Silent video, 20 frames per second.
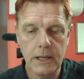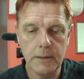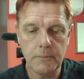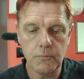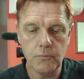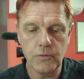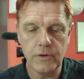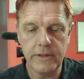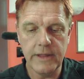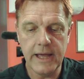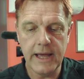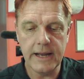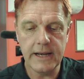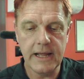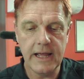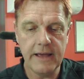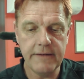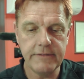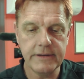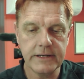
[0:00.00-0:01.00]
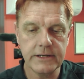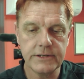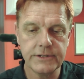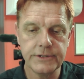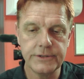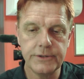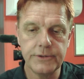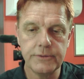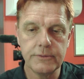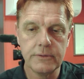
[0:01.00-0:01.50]
without having
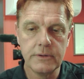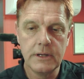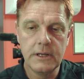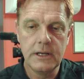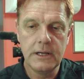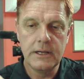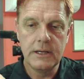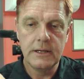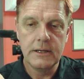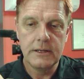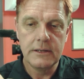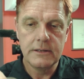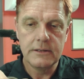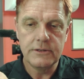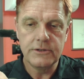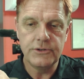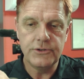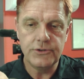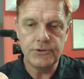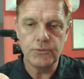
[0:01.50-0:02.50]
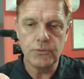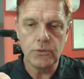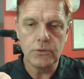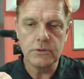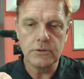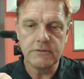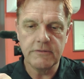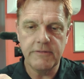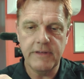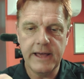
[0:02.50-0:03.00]
to do
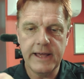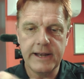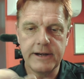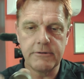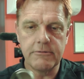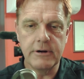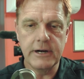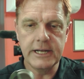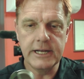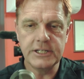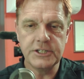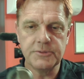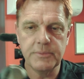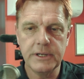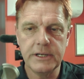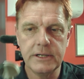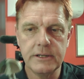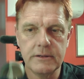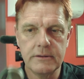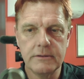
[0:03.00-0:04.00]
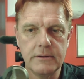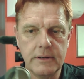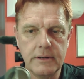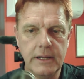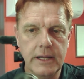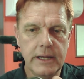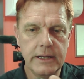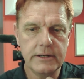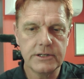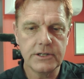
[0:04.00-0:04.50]
all of that arrangement
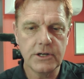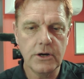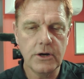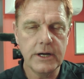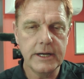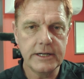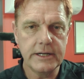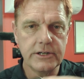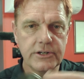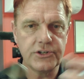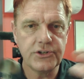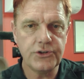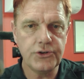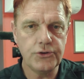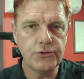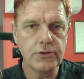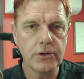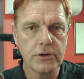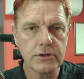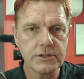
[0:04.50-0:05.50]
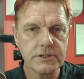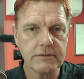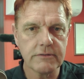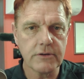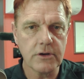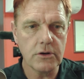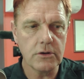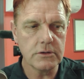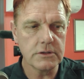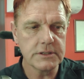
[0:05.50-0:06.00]
and tighten 2 lots of
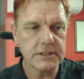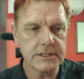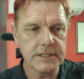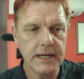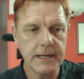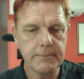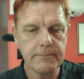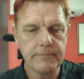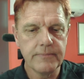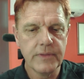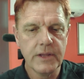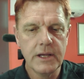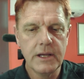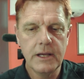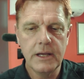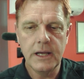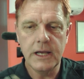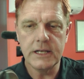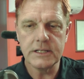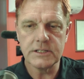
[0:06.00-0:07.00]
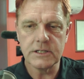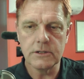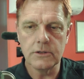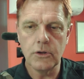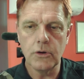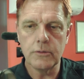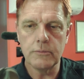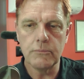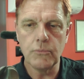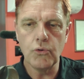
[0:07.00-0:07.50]
collets up. It's a
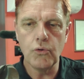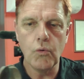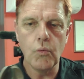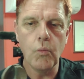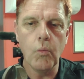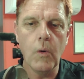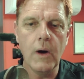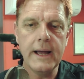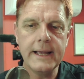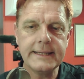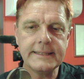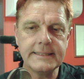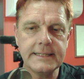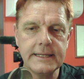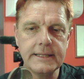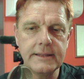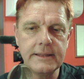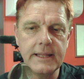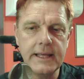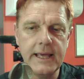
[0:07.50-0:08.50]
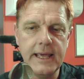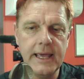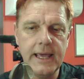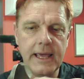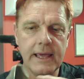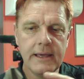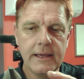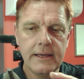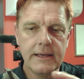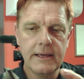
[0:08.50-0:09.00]
lot more weight in
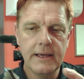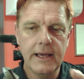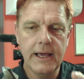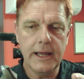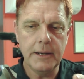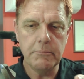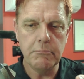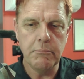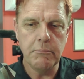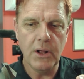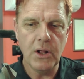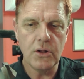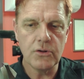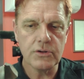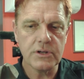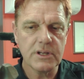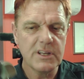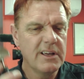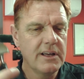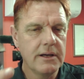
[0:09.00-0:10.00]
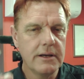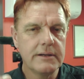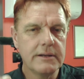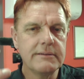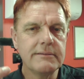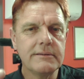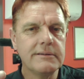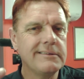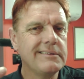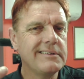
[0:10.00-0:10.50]
there and bulk.
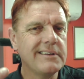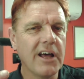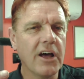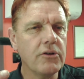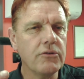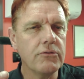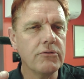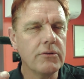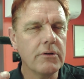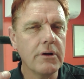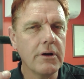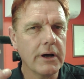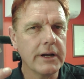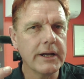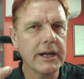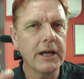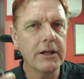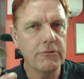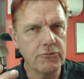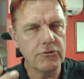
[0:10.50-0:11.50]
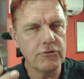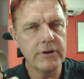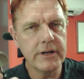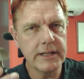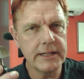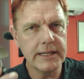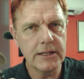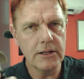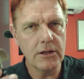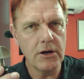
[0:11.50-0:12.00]
I don't
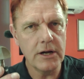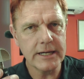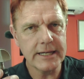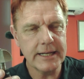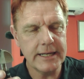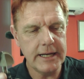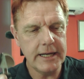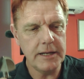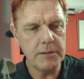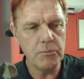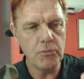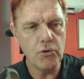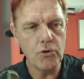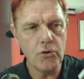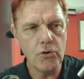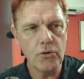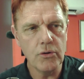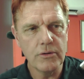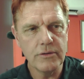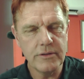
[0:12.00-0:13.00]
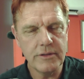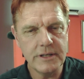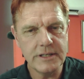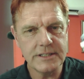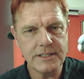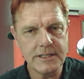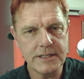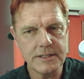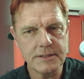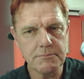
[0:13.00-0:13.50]
really like it anymore.
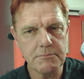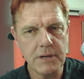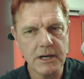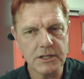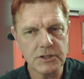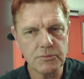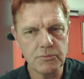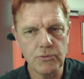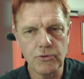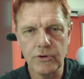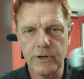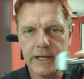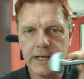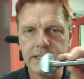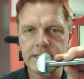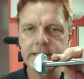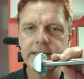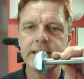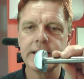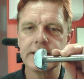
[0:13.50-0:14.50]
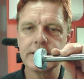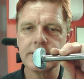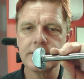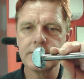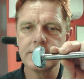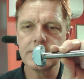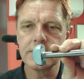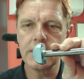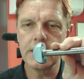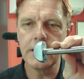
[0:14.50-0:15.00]
This is much more elegant.
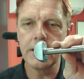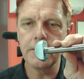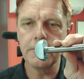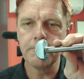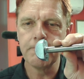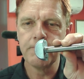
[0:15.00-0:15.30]
So